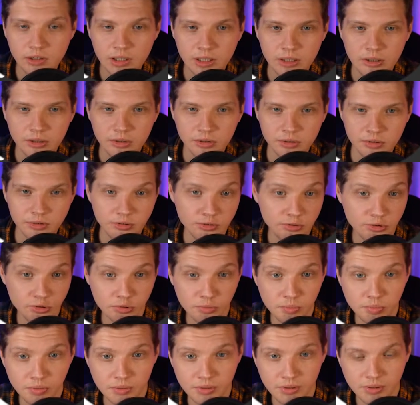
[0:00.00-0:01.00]
out
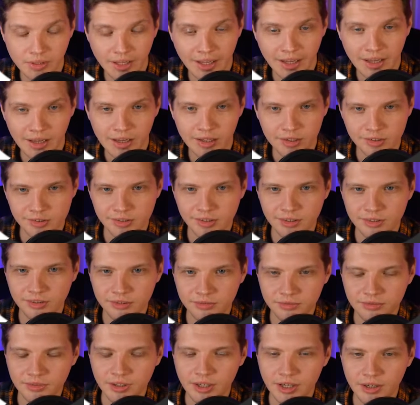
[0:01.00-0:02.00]
Drupal 8's end
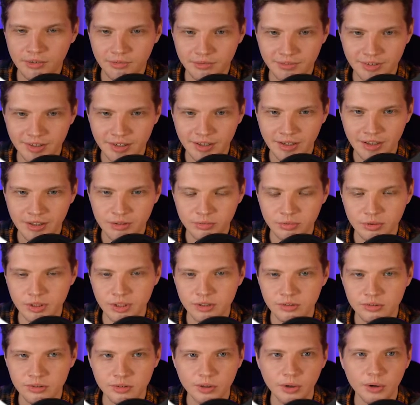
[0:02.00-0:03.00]
of life date, we
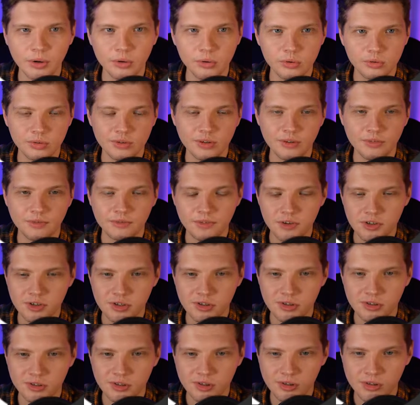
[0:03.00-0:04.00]
need to go to the
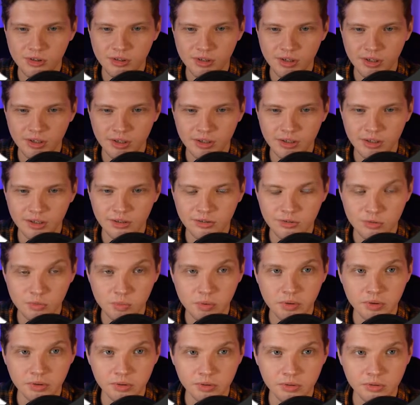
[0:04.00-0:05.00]
official
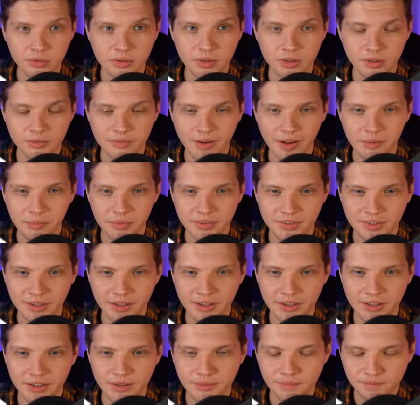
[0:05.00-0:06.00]
Drupal.org
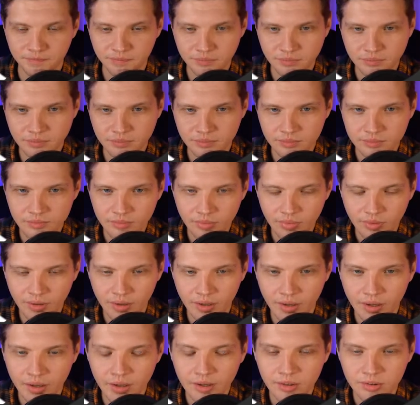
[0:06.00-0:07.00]
website
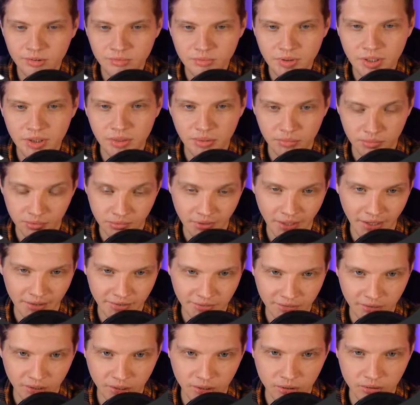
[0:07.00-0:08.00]
and read through
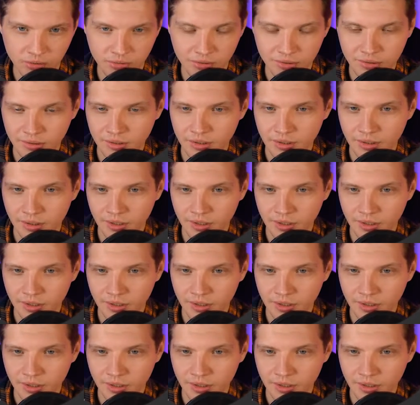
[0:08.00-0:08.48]
that note.